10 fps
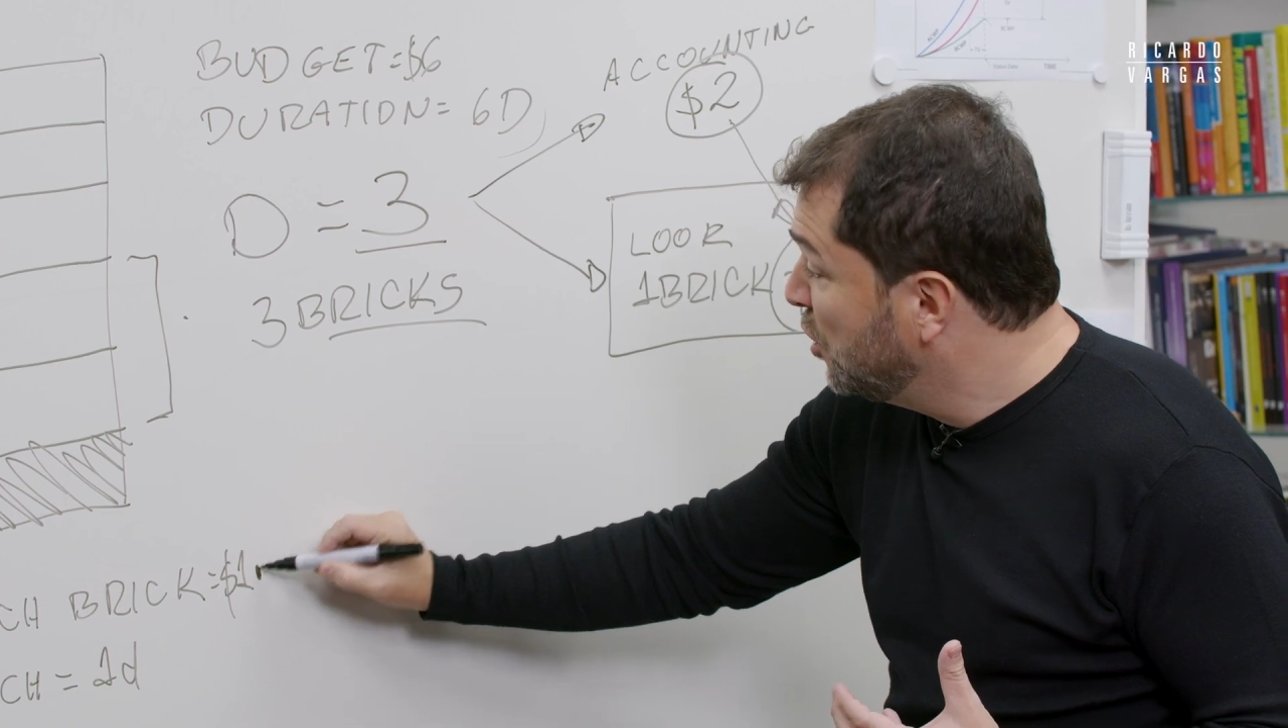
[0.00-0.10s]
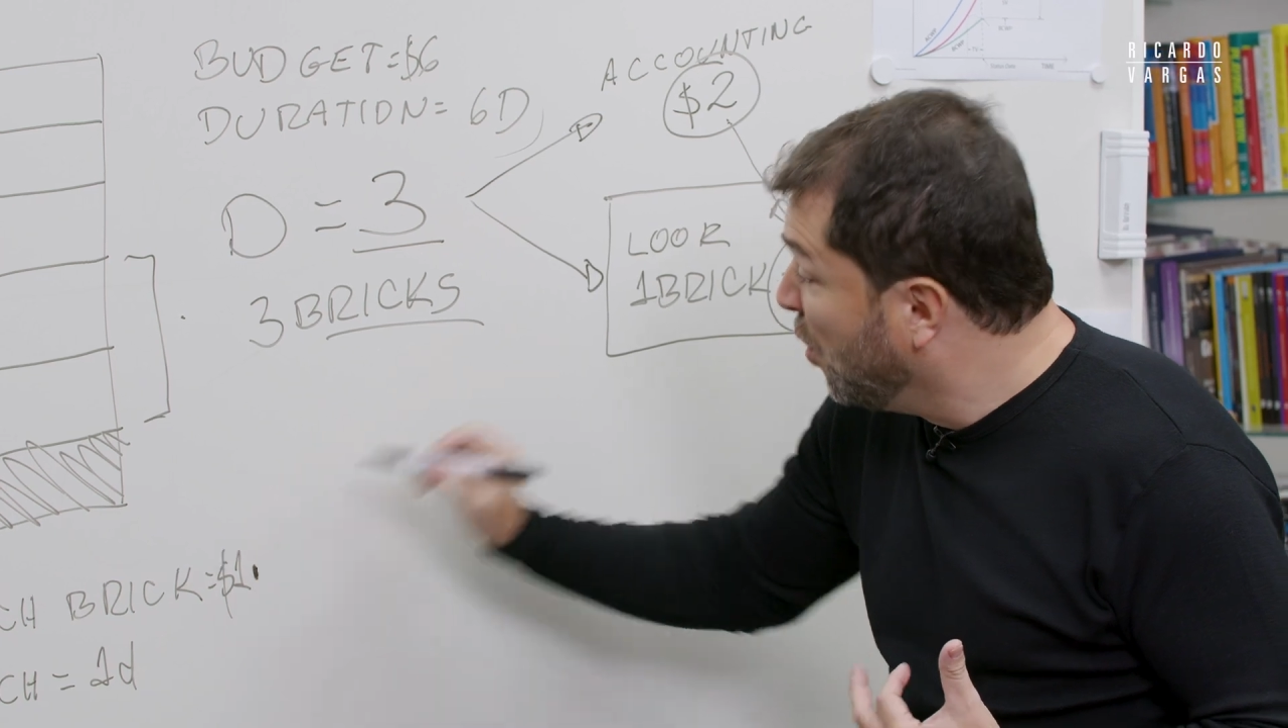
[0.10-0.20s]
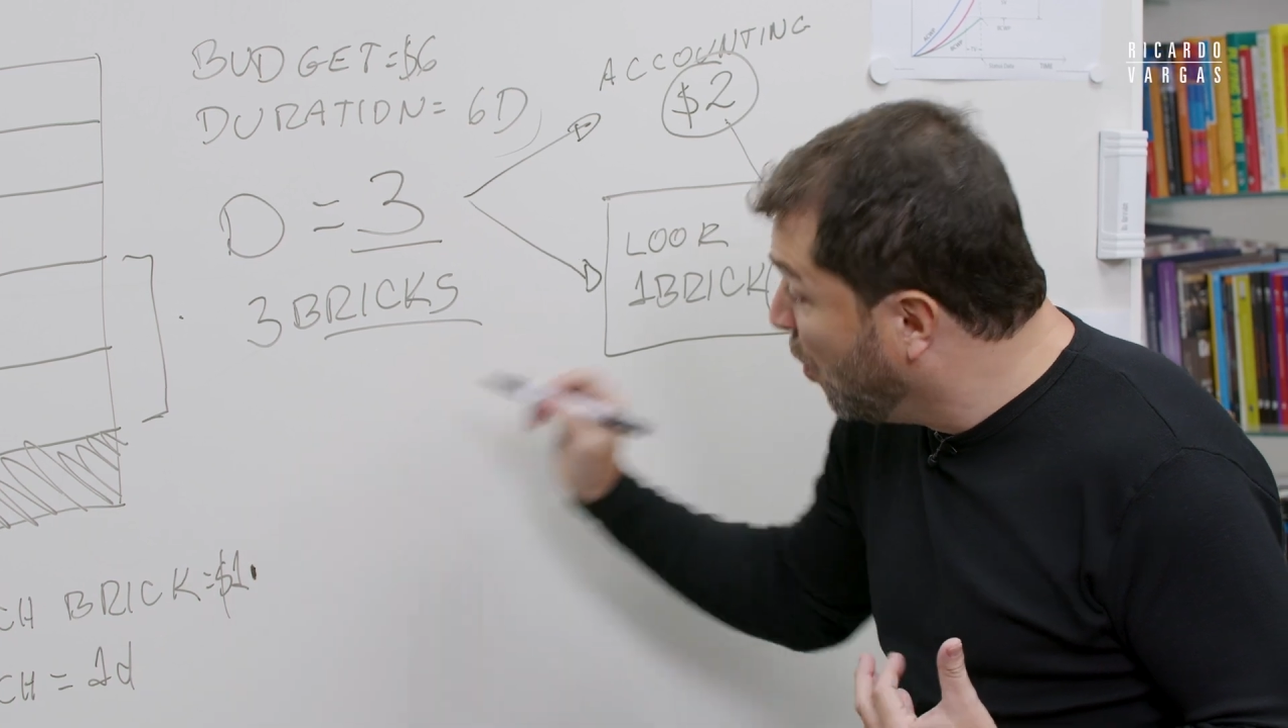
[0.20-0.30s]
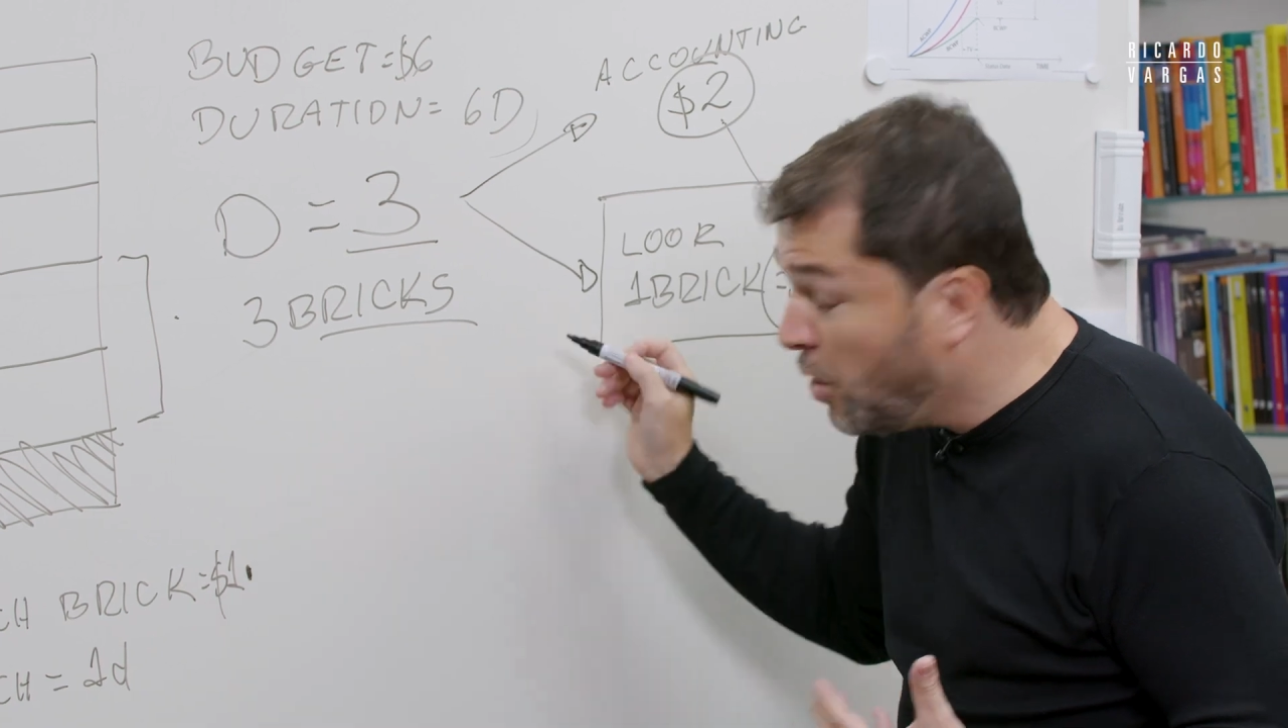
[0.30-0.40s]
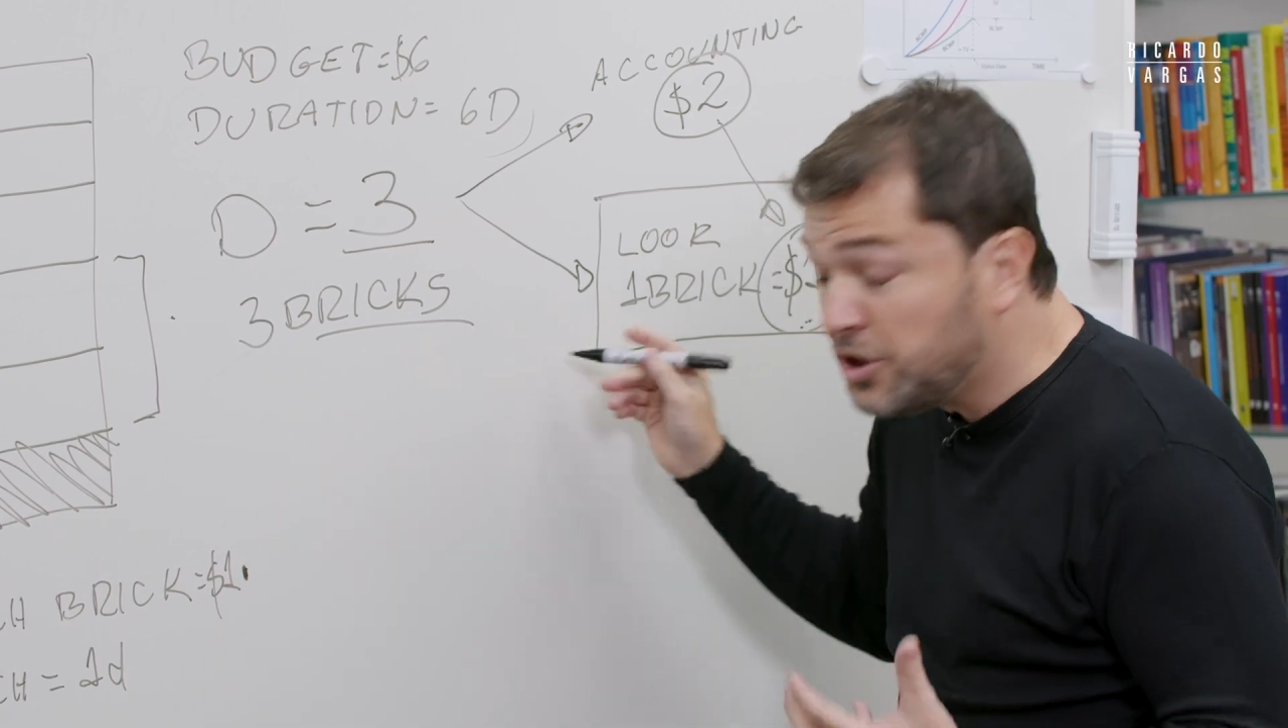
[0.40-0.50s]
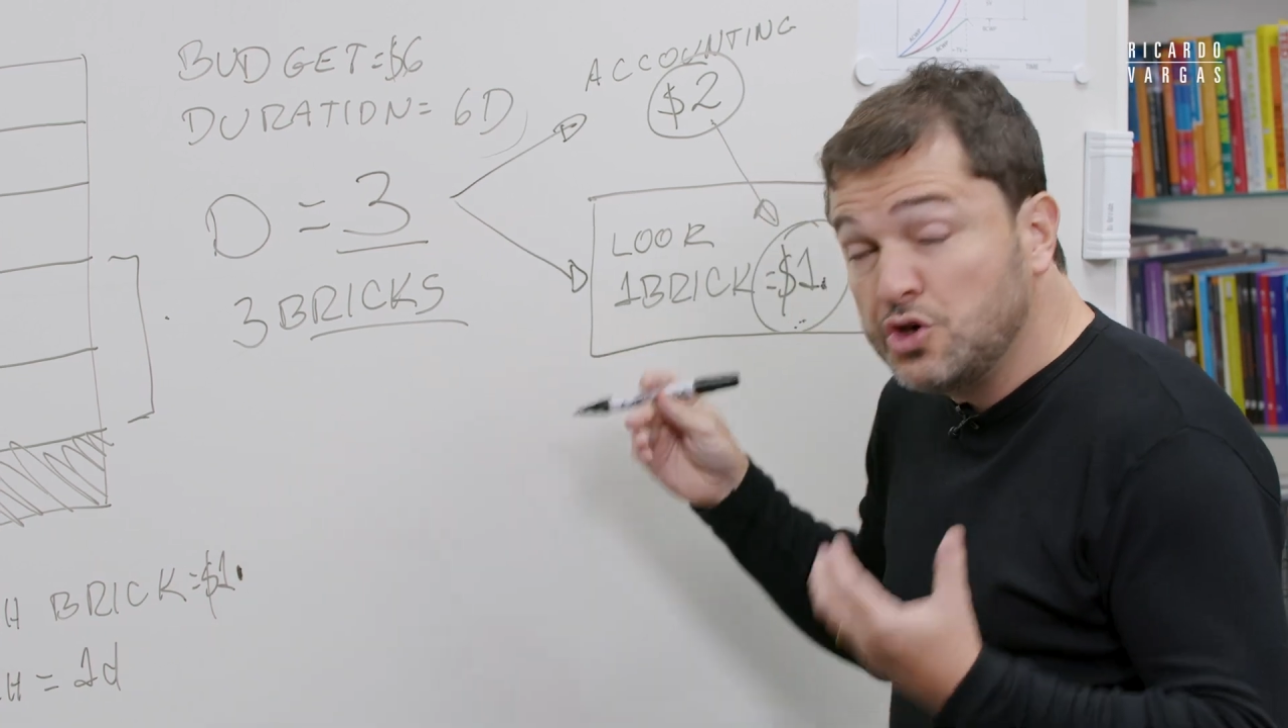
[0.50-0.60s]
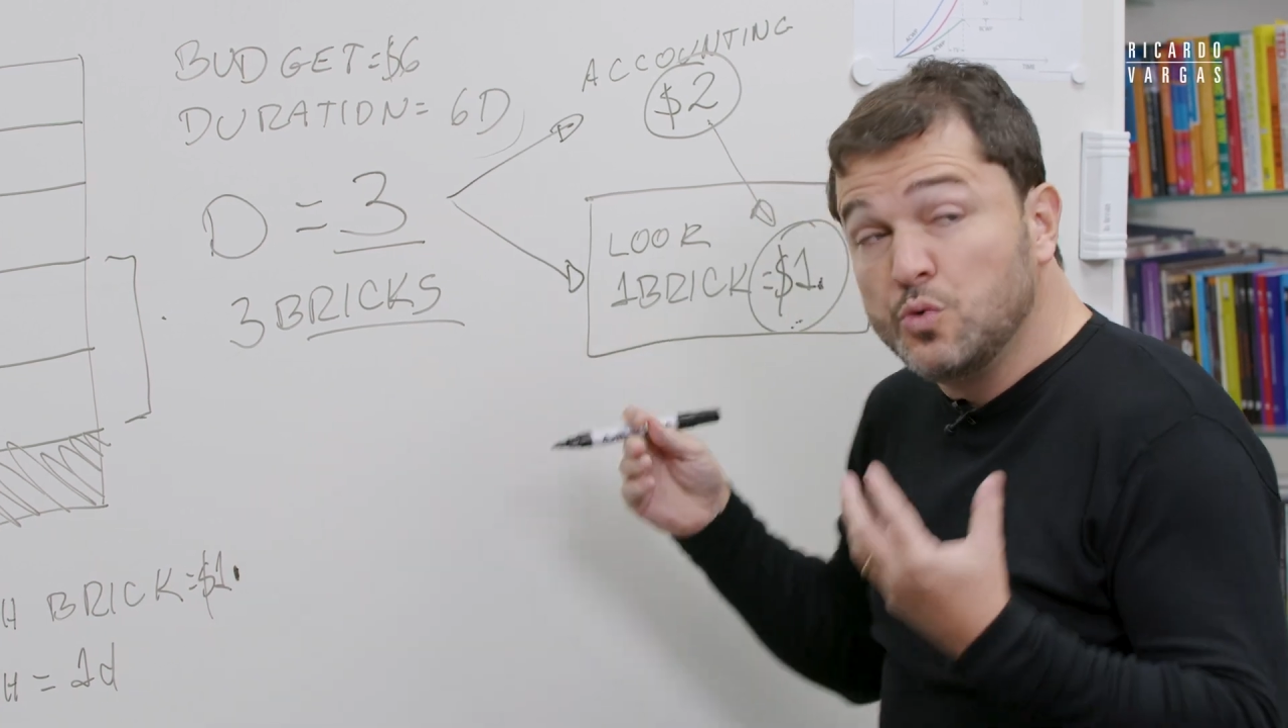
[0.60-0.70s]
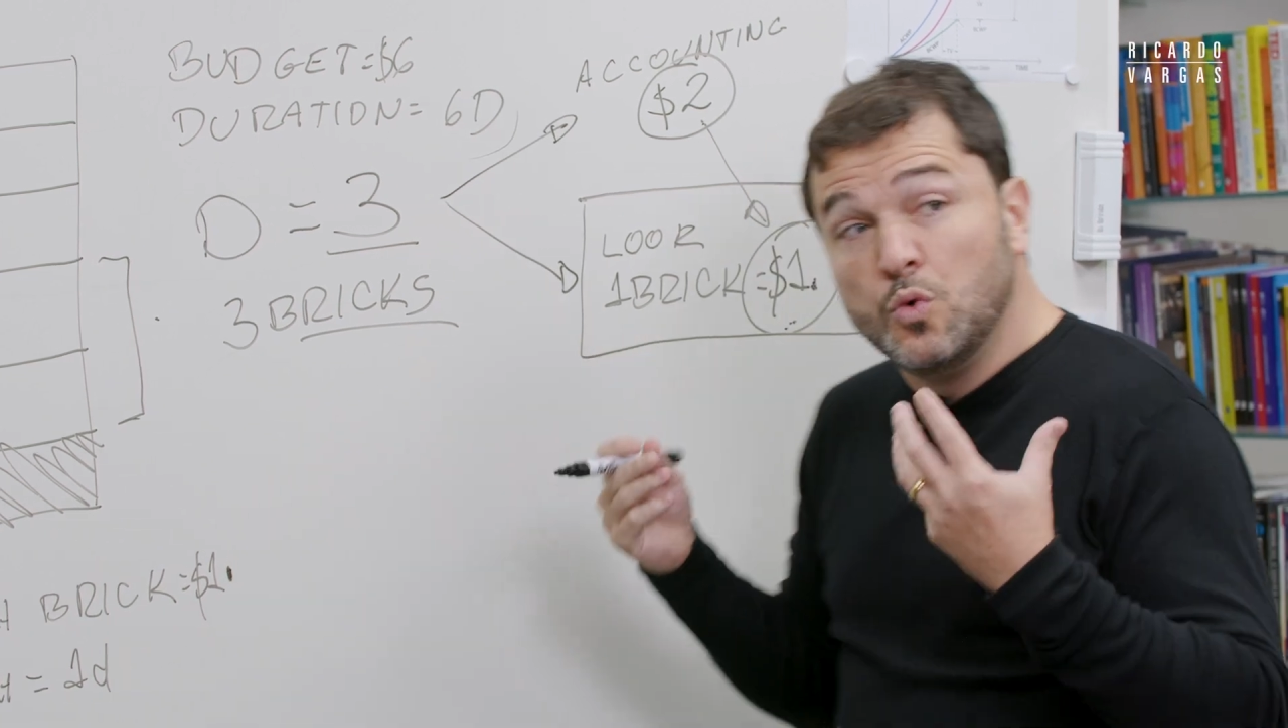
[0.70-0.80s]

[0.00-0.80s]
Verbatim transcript: what you